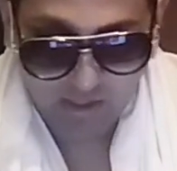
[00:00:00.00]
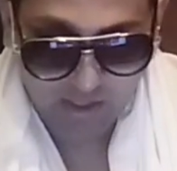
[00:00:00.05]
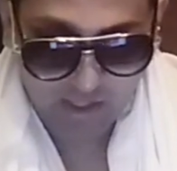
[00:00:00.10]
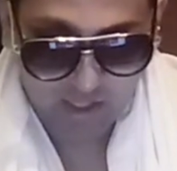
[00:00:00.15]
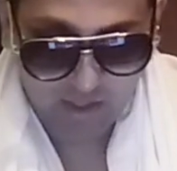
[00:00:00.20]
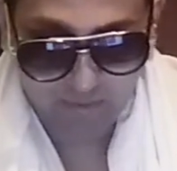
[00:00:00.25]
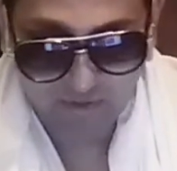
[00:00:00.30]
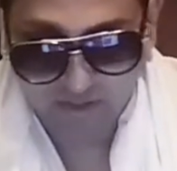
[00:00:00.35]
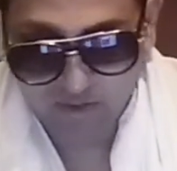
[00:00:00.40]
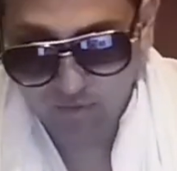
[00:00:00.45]

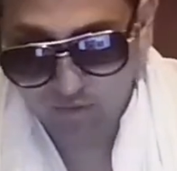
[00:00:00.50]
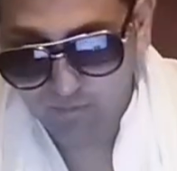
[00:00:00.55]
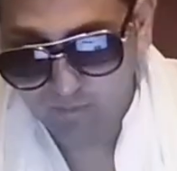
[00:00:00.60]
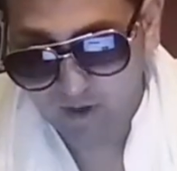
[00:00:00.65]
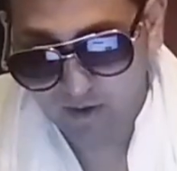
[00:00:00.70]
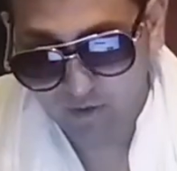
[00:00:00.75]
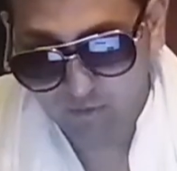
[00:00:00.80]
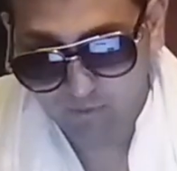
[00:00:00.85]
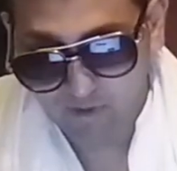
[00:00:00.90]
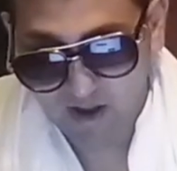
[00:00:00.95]
Anyways, we
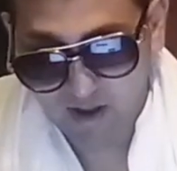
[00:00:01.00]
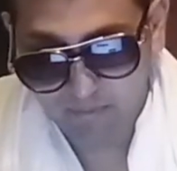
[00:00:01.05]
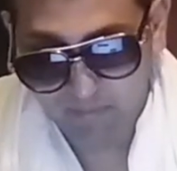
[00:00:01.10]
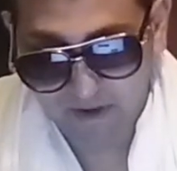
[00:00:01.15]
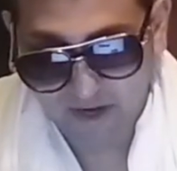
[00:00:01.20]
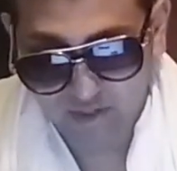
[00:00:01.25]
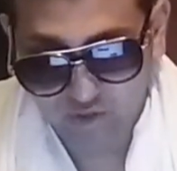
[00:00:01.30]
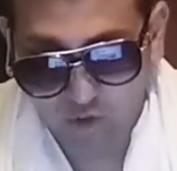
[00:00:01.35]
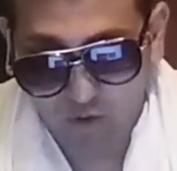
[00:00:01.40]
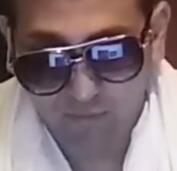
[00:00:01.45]
won the
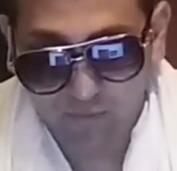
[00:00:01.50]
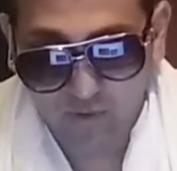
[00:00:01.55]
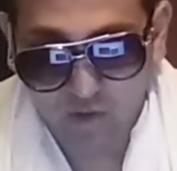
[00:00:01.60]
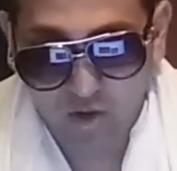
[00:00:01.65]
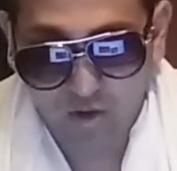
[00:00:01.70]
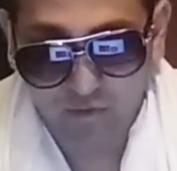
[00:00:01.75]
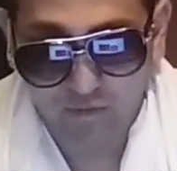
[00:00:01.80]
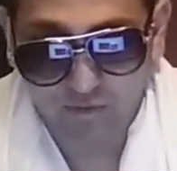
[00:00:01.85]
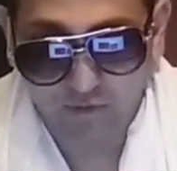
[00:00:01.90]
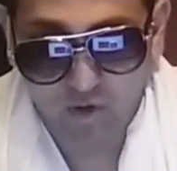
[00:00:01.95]
Rampage
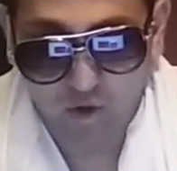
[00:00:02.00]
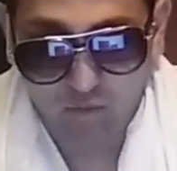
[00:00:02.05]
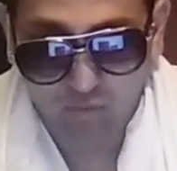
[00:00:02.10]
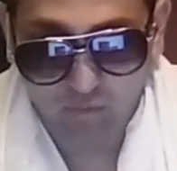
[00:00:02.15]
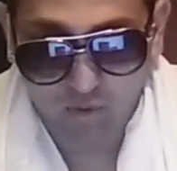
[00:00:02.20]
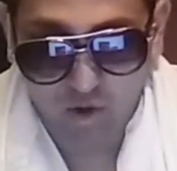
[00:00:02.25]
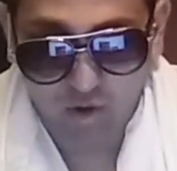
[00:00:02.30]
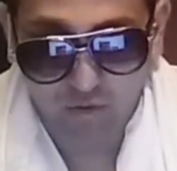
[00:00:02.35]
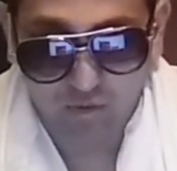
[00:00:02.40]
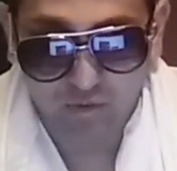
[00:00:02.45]

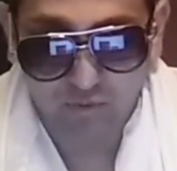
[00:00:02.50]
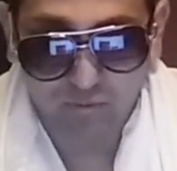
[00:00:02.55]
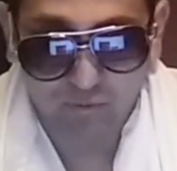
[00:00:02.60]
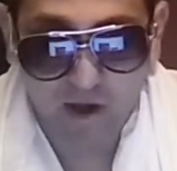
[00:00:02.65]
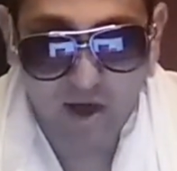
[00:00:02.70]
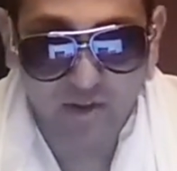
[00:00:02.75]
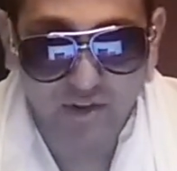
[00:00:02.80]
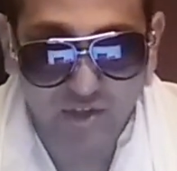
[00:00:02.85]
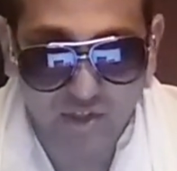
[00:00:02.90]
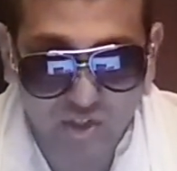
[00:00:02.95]
overall.
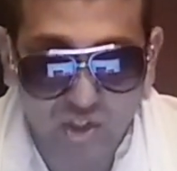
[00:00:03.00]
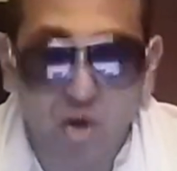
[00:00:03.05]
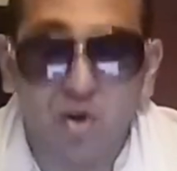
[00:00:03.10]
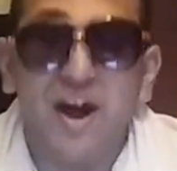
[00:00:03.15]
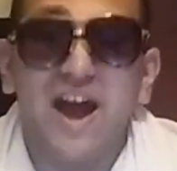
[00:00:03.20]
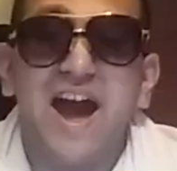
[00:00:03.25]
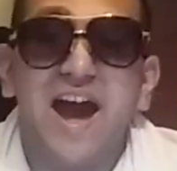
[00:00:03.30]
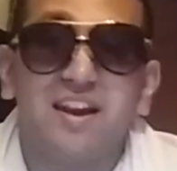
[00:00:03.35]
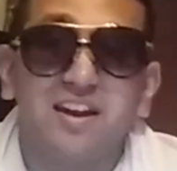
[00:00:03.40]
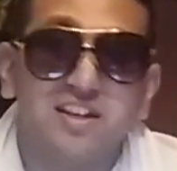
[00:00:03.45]
While the show
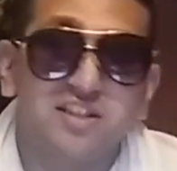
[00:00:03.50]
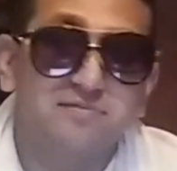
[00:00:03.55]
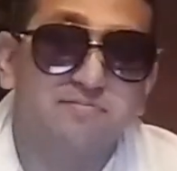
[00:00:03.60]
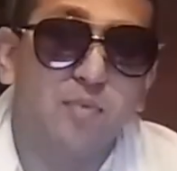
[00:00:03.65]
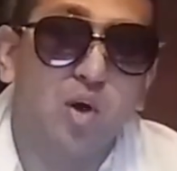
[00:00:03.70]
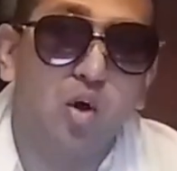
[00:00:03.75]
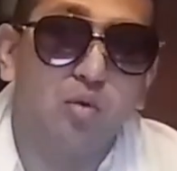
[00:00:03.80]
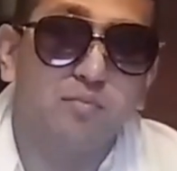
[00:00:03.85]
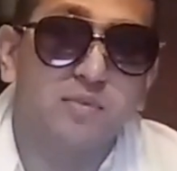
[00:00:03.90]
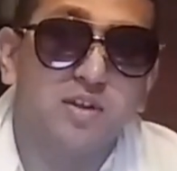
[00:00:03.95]
had its
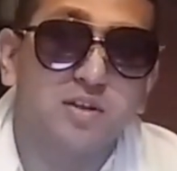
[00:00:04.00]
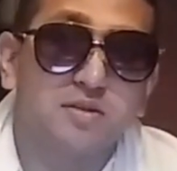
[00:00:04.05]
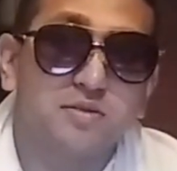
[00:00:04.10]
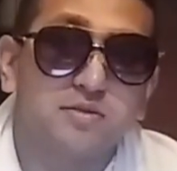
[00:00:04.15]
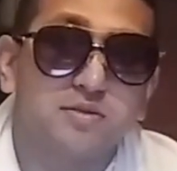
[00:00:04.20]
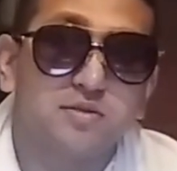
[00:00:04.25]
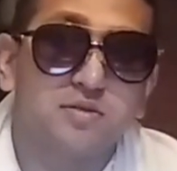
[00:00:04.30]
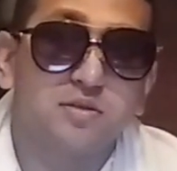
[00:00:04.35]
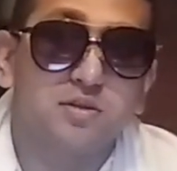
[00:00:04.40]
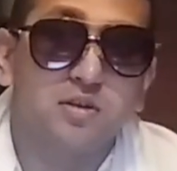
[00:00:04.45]

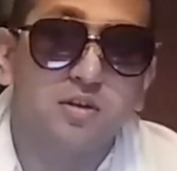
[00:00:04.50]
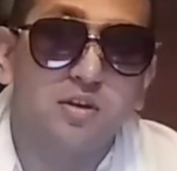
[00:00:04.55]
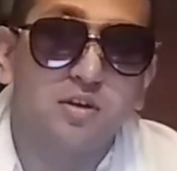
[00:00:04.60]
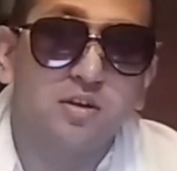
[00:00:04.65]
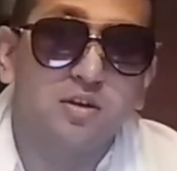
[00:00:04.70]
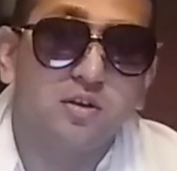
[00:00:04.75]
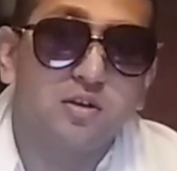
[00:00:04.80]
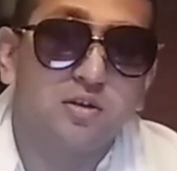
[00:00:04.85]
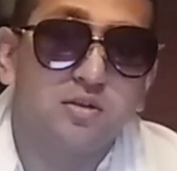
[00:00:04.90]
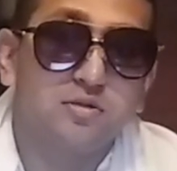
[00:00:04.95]
moments,
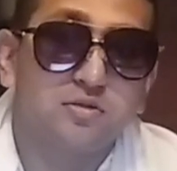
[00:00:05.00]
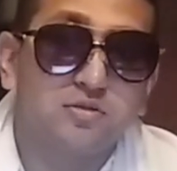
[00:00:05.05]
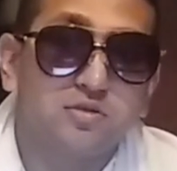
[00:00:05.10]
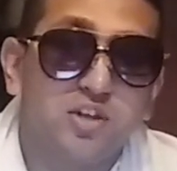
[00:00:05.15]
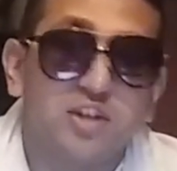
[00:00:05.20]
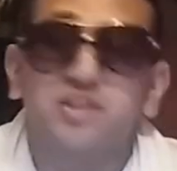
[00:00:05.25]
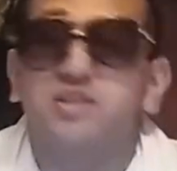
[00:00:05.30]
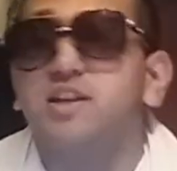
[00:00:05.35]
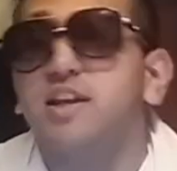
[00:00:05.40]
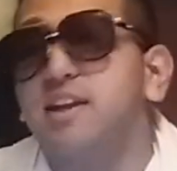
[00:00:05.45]

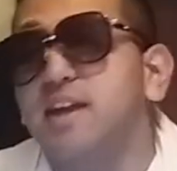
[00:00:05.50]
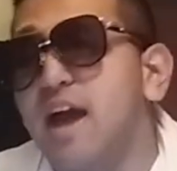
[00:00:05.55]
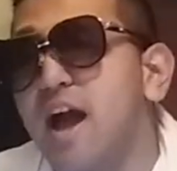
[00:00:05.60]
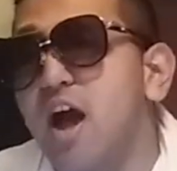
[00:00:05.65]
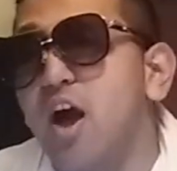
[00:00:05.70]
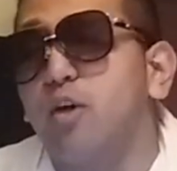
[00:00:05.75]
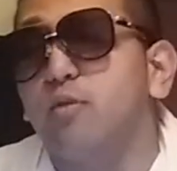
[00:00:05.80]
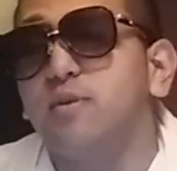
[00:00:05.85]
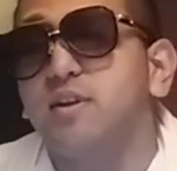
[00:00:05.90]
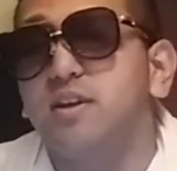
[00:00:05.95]
just like
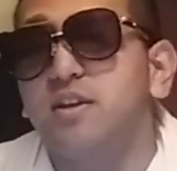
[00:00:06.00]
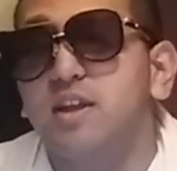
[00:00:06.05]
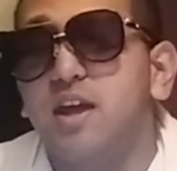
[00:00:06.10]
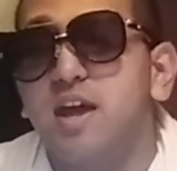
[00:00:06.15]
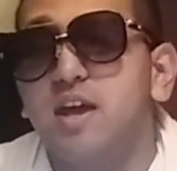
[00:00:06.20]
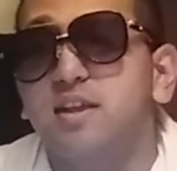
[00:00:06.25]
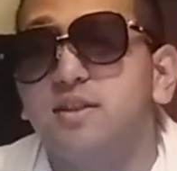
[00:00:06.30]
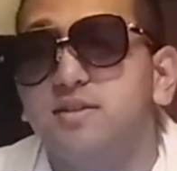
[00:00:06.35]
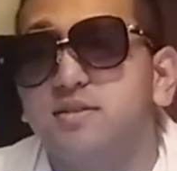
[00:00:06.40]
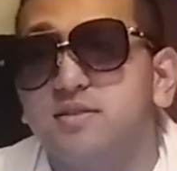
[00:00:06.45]
Halloween
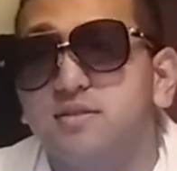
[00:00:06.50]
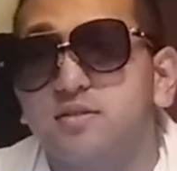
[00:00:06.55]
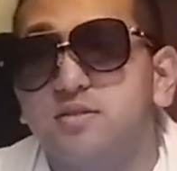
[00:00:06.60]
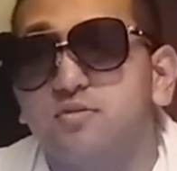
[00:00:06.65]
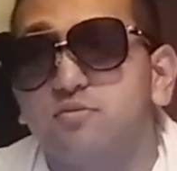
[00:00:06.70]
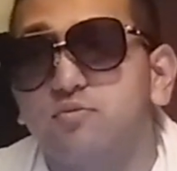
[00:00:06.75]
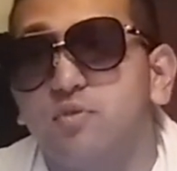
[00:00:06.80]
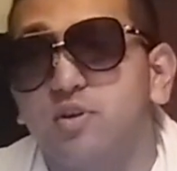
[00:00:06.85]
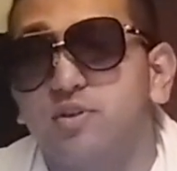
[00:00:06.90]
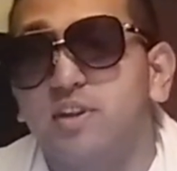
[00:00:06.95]
Ends.
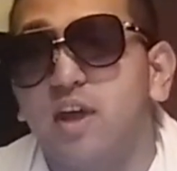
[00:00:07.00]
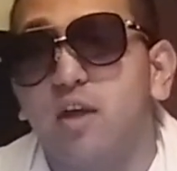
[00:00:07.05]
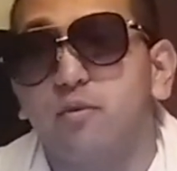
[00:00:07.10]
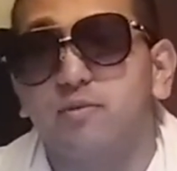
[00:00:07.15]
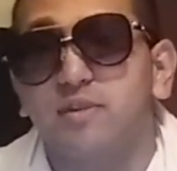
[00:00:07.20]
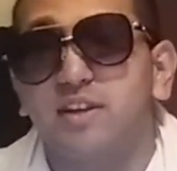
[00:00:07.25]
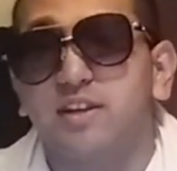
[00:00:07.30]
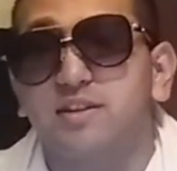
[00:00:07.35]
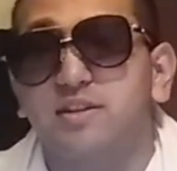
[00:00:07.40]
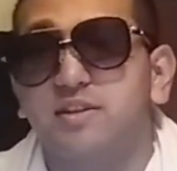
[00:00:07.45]
Well, not
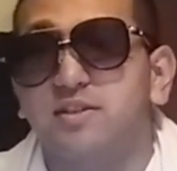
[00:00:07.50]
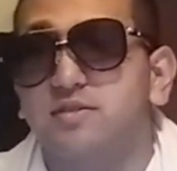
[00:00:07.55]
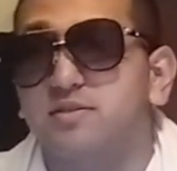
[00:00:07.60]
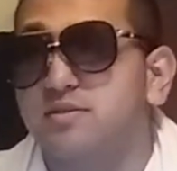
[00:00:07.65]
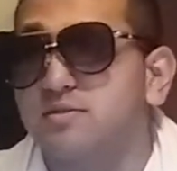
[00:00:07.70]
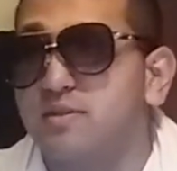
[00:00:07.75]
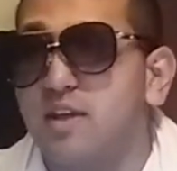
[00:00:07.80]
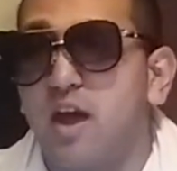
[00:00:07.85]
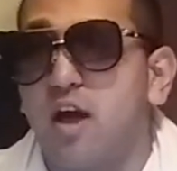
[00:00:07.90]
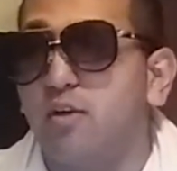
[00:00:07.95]
really.
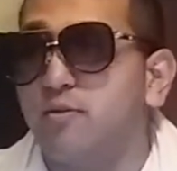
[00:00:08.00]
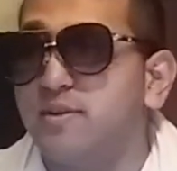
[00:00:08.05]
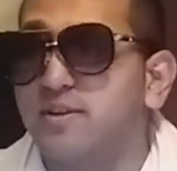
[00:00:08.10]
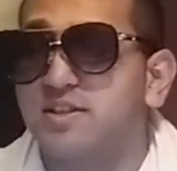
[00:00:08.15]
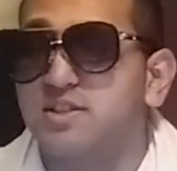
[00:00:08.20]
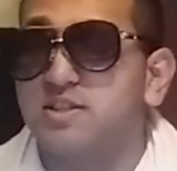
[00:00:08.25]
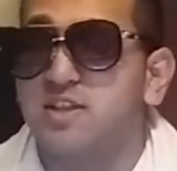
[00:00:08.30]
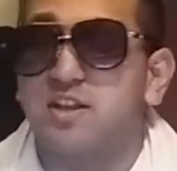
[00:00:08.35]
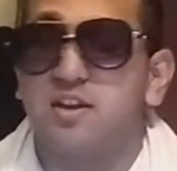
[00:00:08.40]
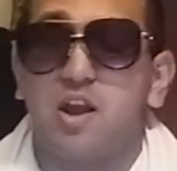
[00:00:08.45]

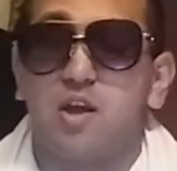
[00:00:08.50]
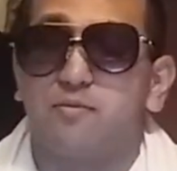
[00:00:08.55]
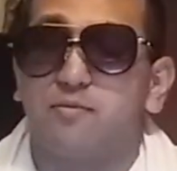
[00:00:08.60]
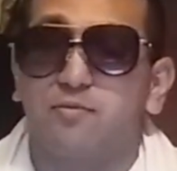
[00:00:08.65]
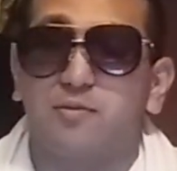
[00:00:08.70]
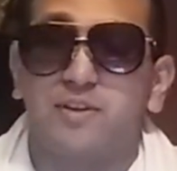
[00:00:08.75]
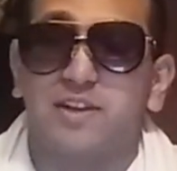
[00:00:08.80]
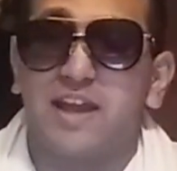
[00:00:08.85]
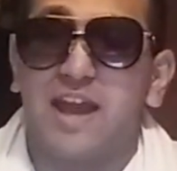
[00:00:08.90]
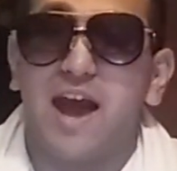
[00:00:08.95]
Aliens never
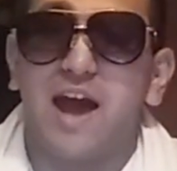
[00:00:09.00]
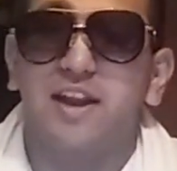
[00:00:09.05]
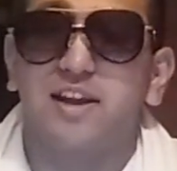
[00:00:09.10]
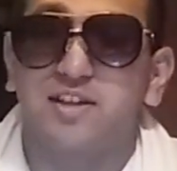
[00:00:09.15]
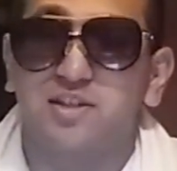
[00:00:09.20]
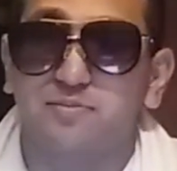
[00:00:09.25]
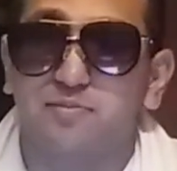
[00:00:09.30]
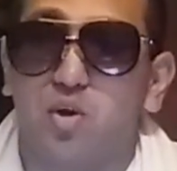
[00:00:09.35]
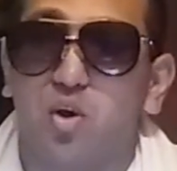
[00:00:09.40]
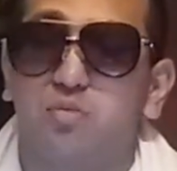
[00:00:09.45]
really had
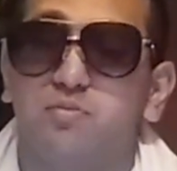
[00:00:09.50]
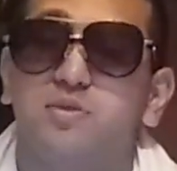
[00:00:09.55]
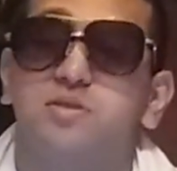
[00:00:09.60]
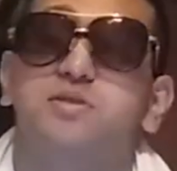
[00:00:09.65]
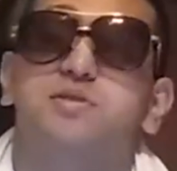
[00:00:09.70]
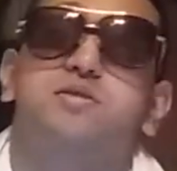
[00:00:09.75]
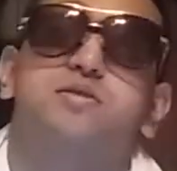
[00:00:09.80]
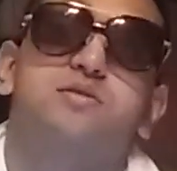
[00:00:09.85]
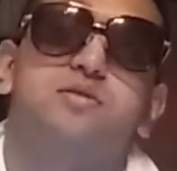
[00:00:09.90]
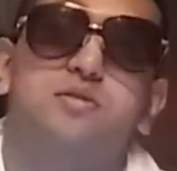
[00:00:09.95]
its
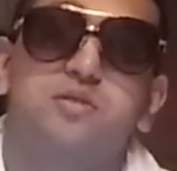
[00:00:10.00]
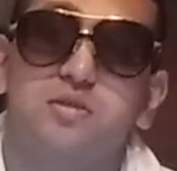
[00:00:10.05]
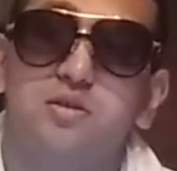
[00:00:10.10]
moments.